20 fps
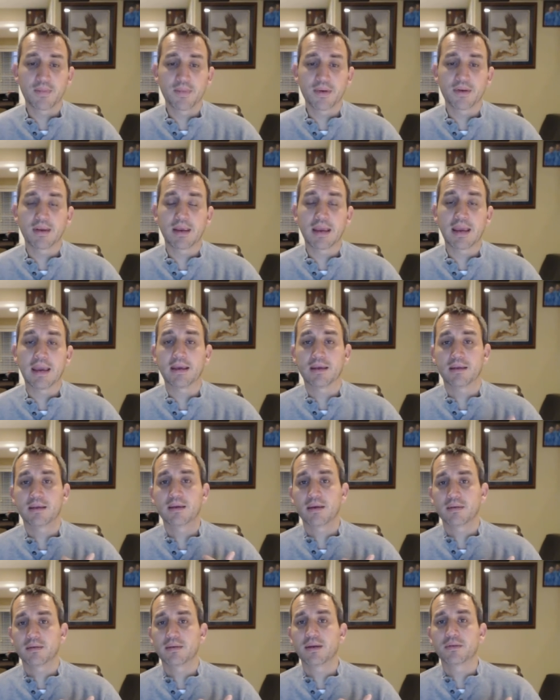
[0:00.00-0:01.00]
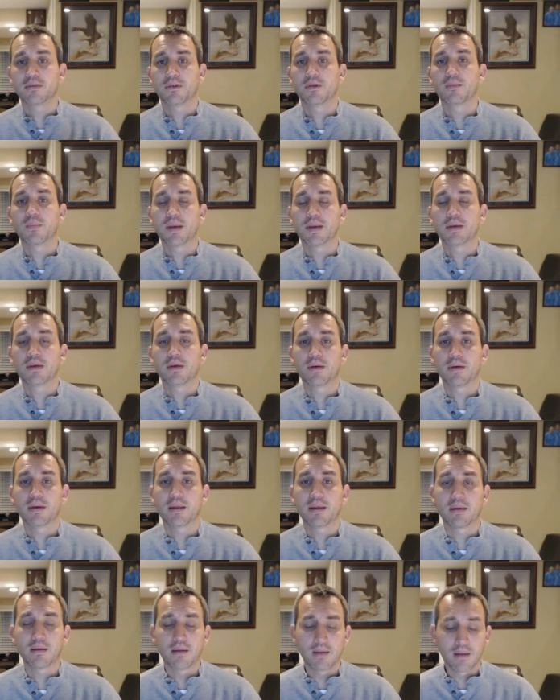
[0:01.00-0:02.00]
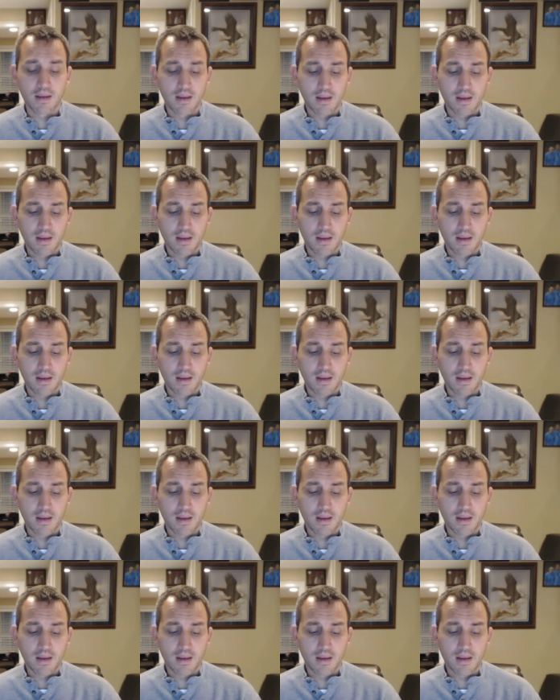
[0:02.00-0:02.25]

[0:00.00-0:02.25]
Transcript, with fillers: communicate. Yes, they should be turned in,